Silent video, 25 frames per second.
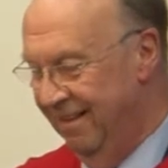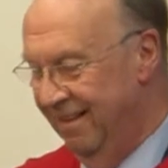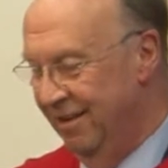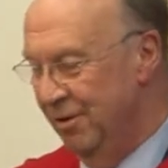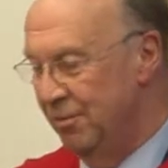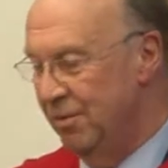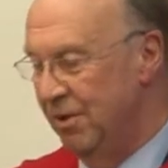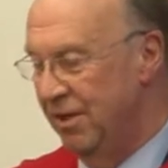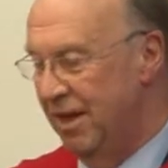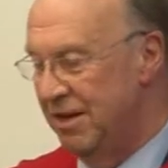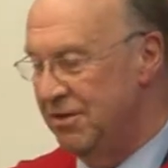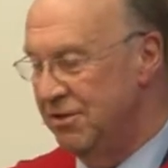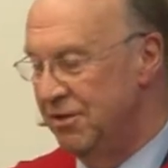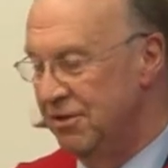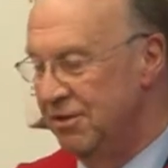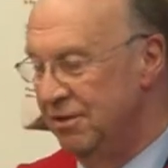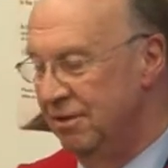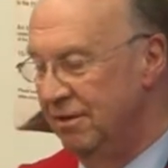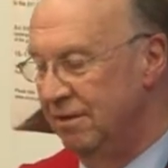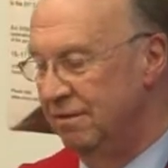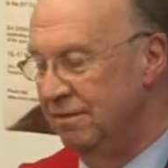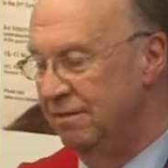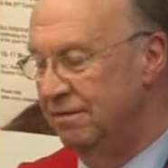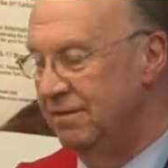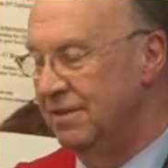But that's the
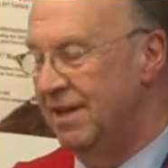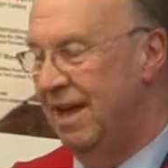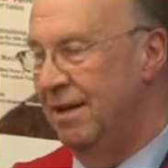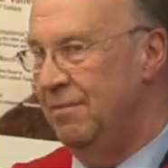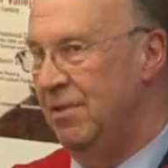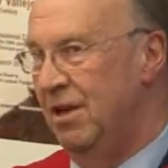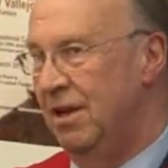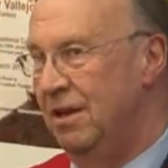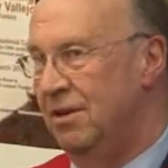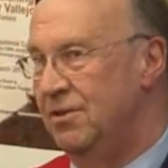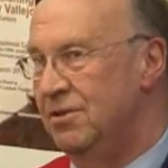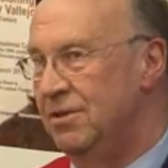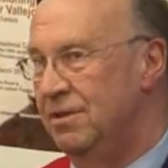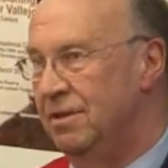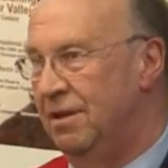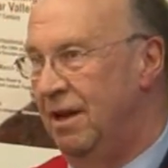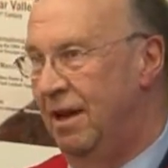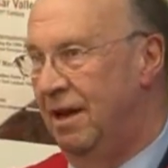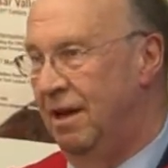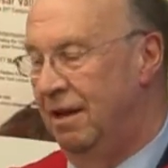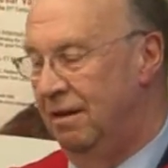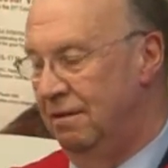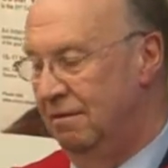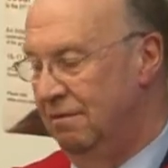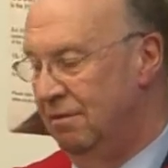sort of damage
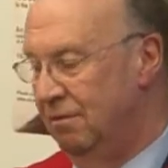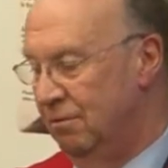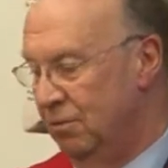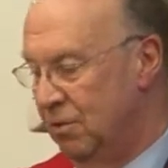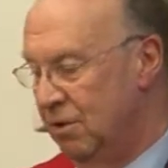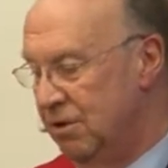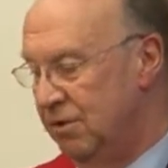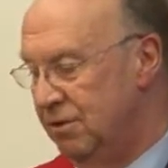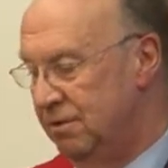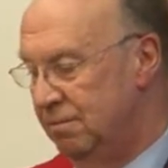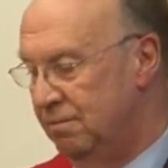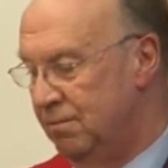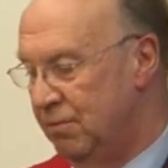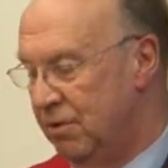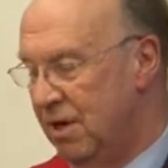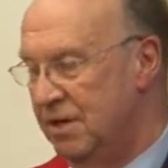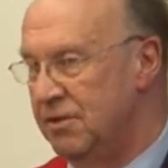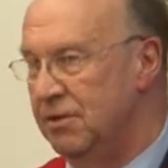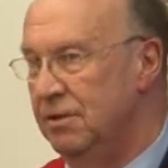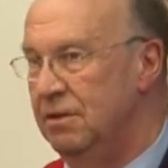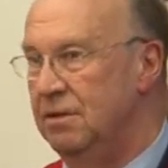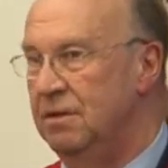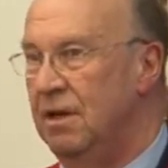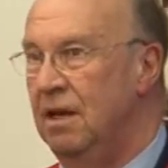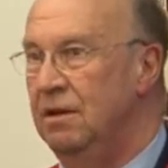that was
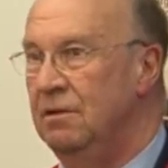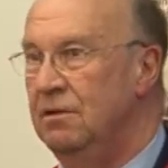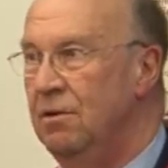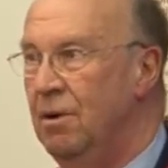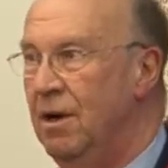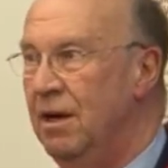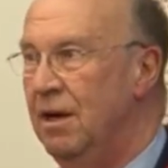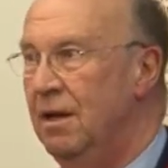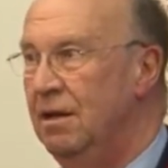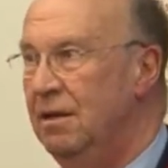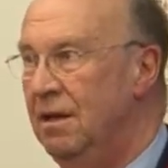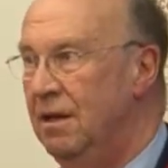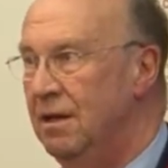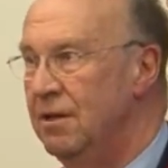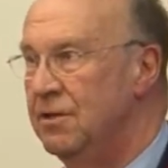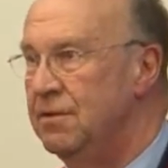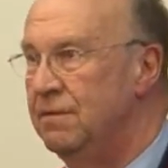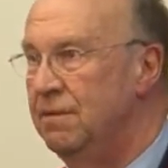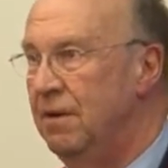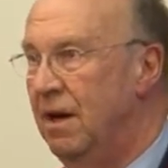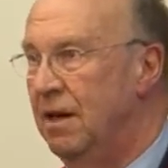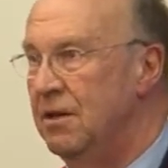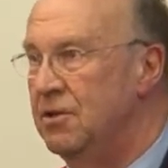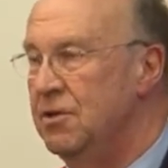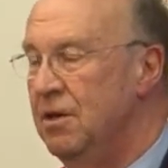present in quite a large
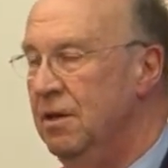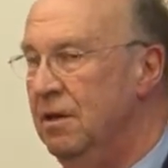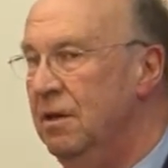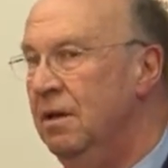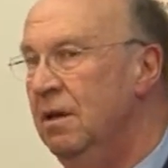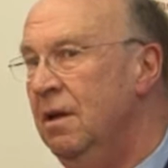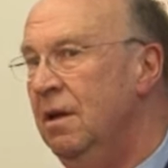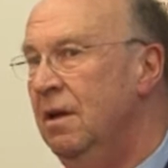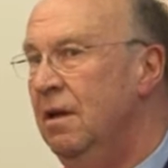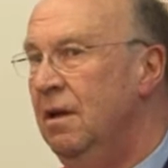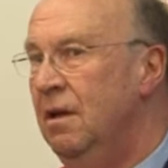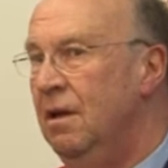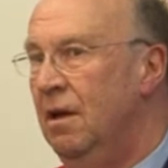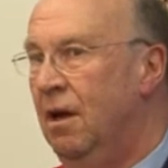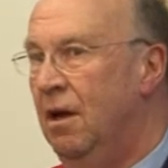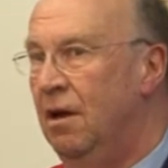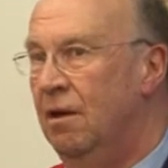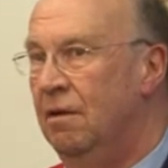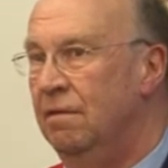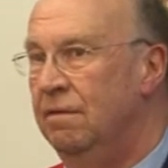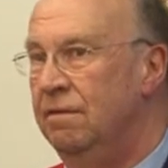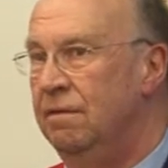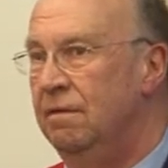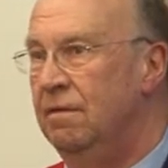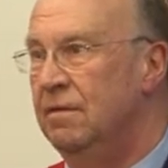fraction
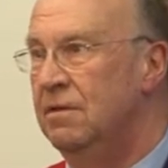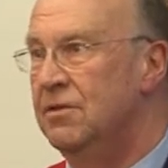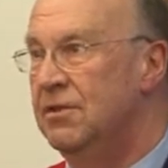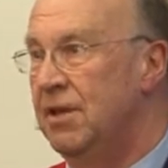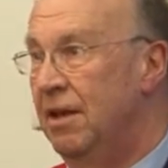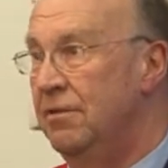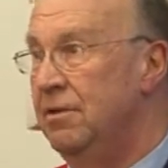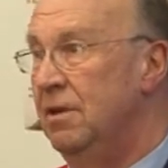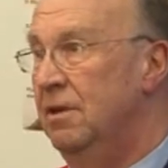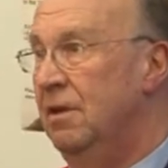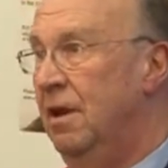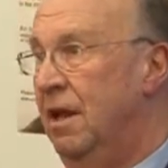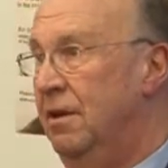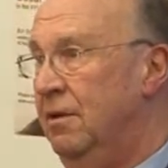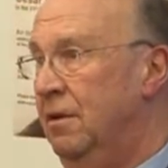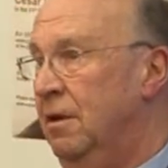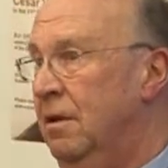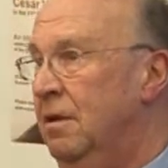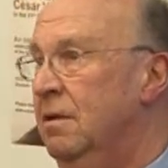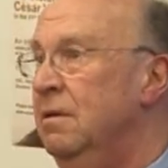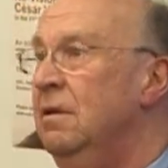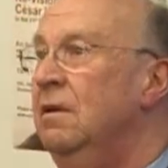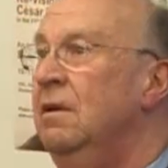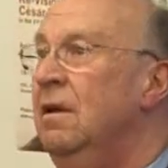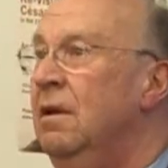of southern
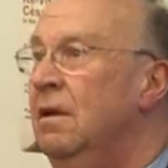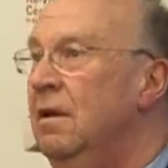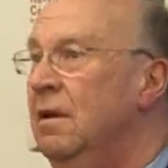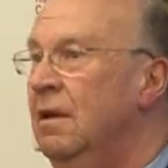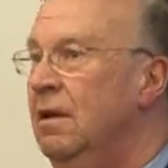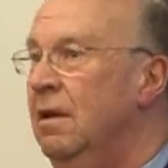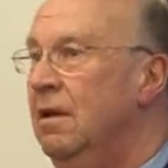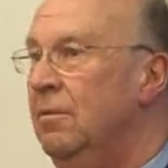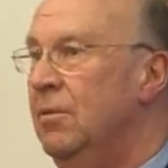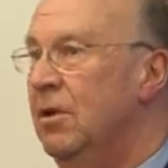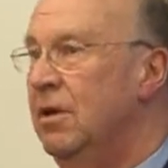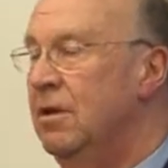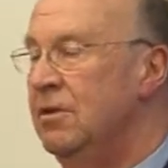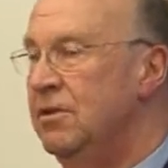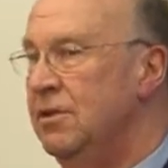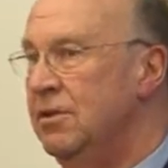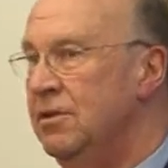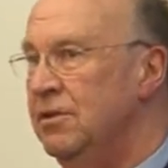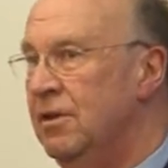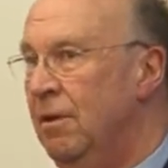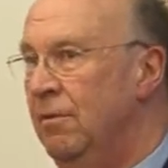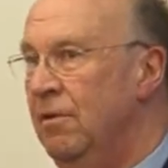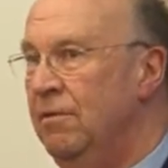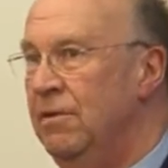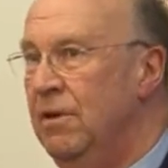London, because as
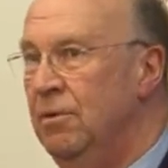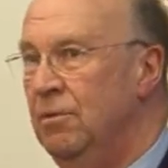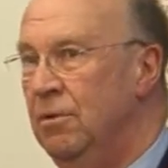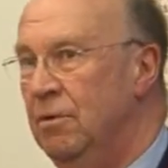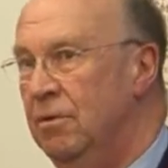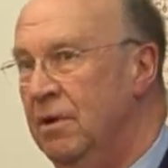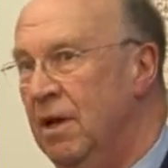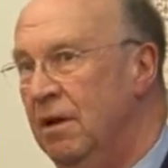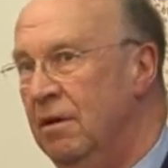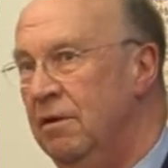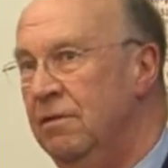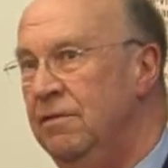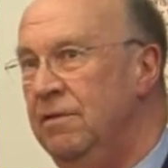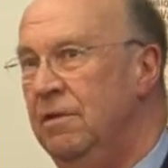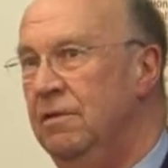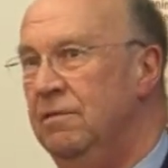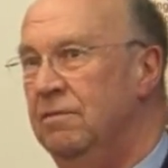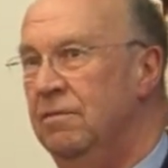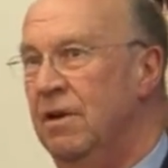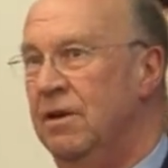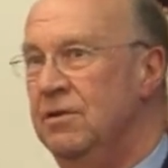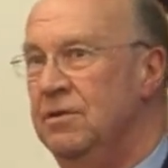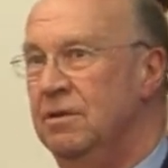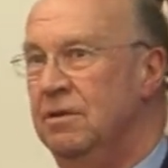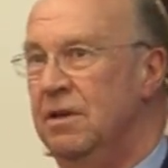some of you will know if you've
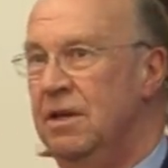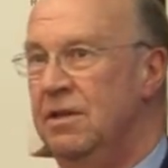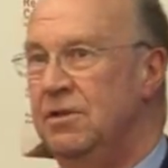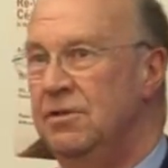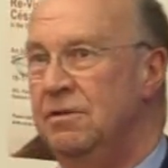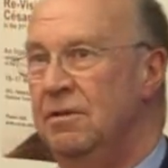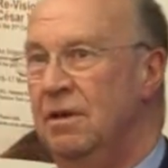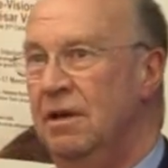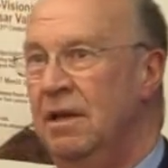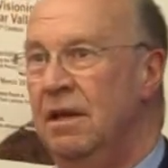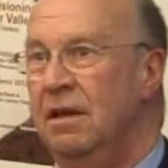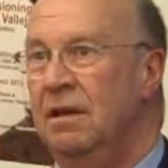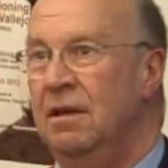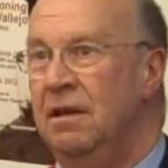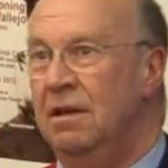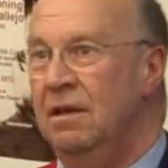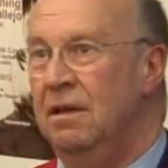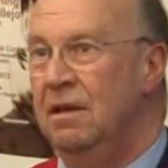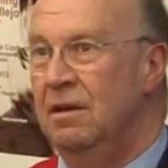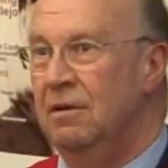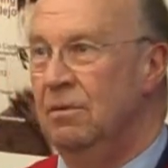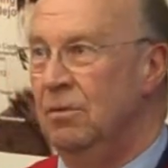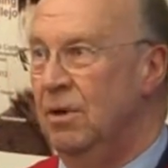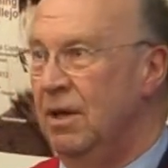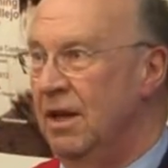read your history,
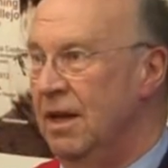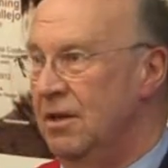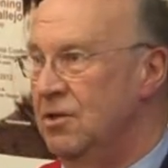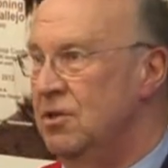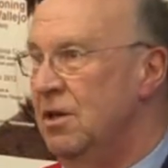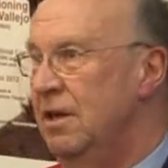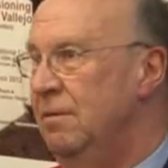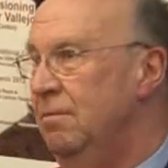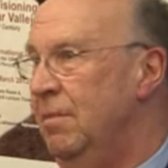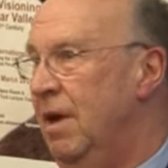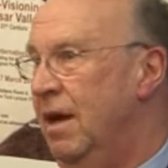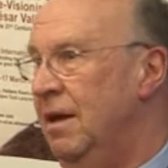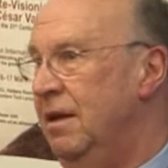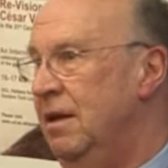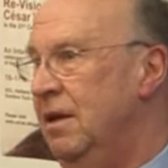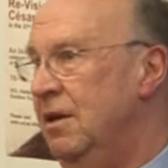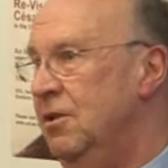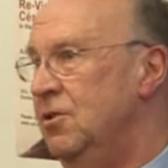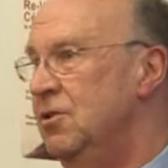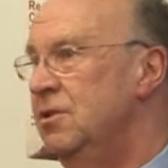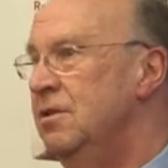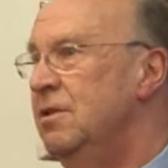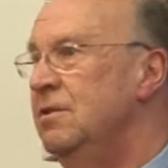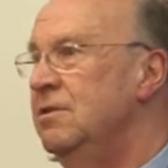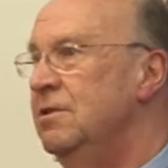we actually
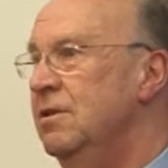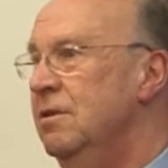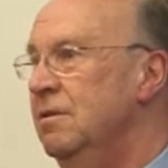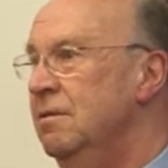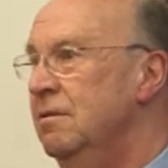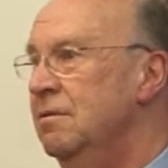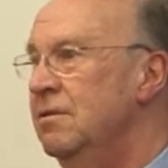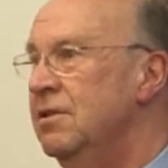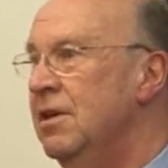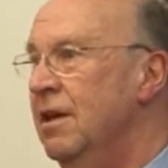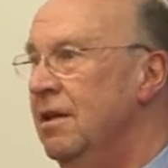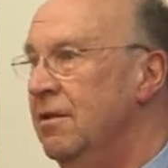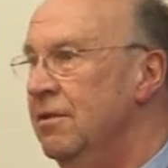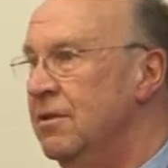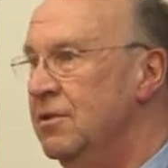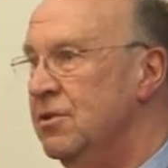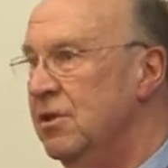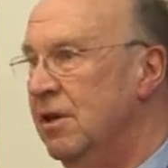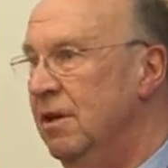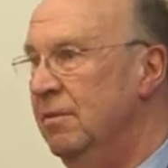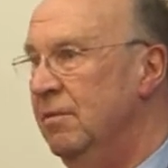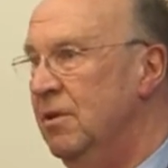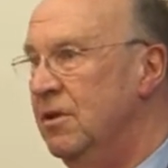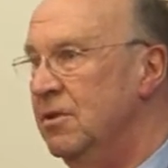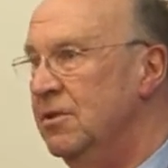managed to tell the
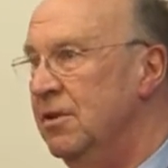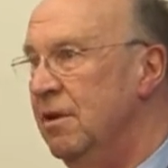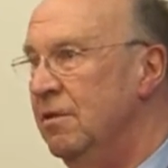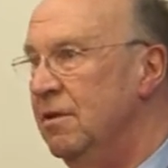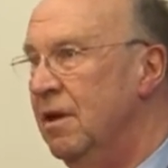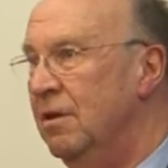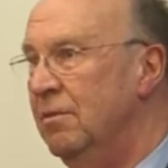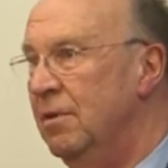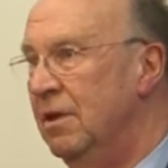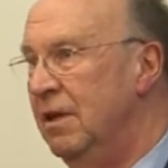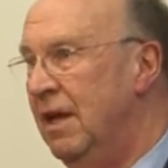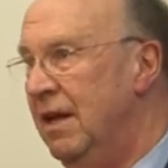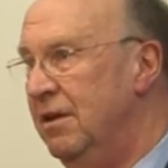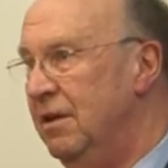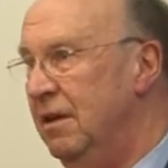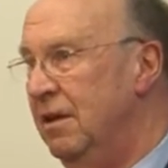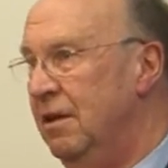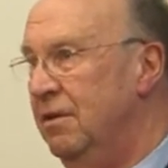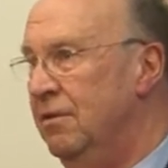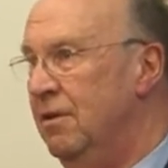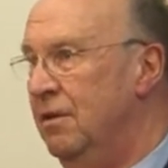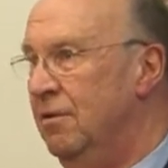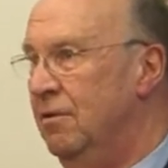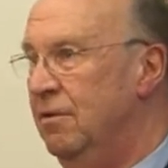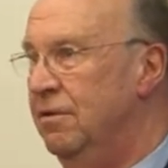Germans that they were landing
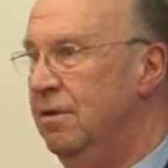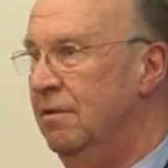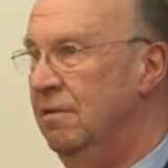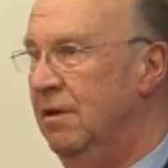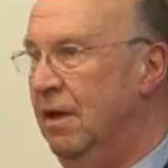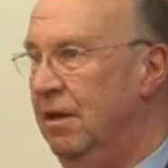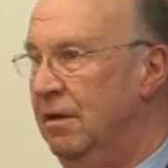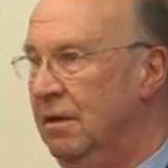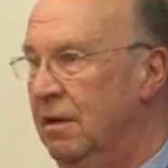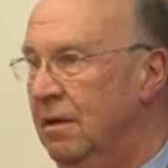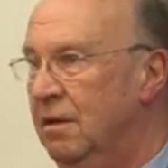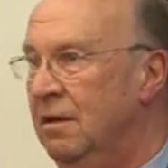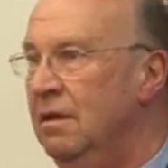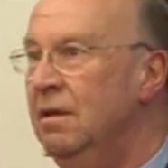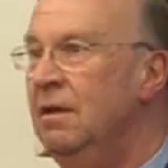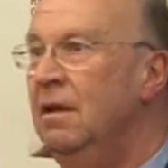in the north of London,